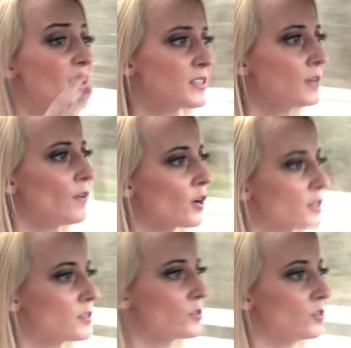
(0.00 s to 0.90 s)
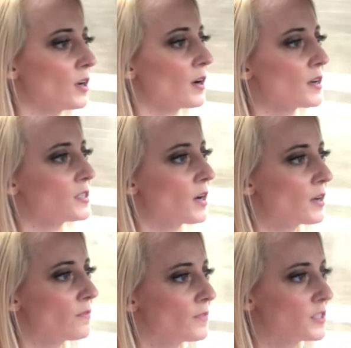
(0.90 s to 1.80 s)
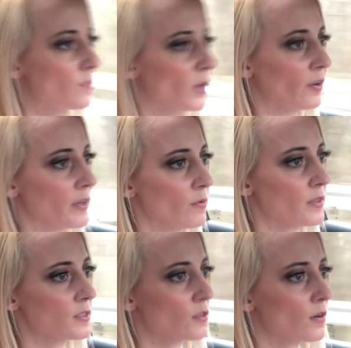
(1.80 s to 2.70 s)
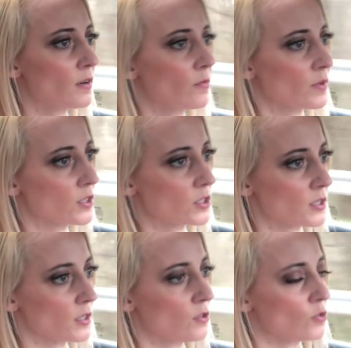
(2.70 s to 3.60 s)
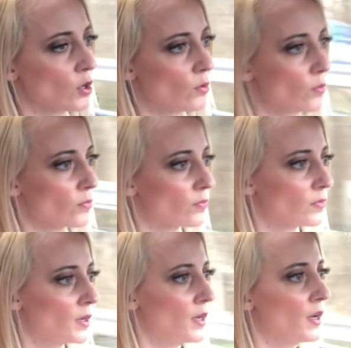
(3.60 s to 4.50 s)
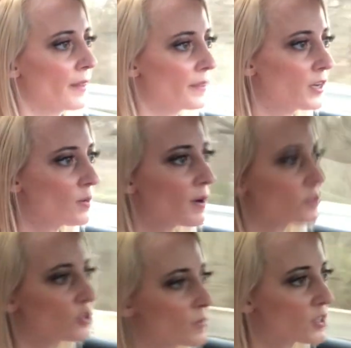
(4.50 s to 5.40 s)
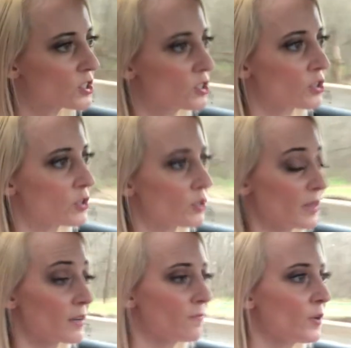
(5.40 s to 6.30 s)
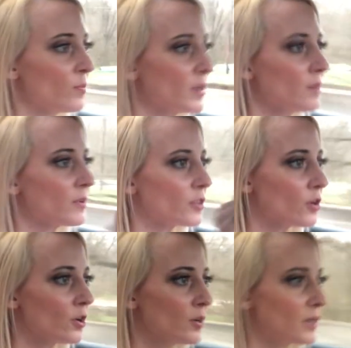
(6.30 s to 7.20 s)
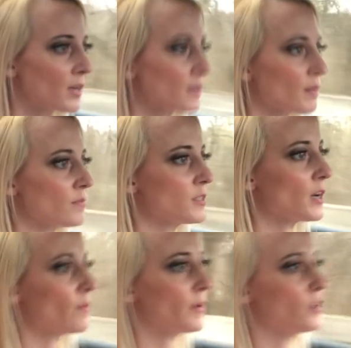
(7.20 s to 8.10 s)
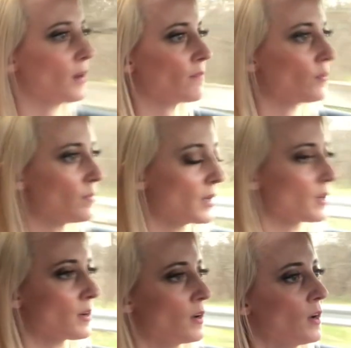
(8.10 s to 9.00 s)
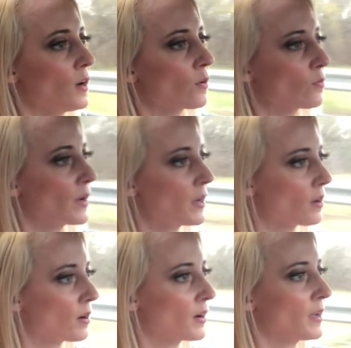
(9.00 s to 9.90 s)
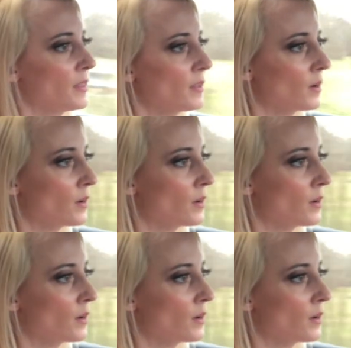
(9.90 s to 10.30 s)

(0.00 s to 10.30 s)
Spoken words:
It's kind of hard because there's not a ton of visibility with this car, which you don't think about too much until you're like filming, but the hood kind of comes up and you have the big radar in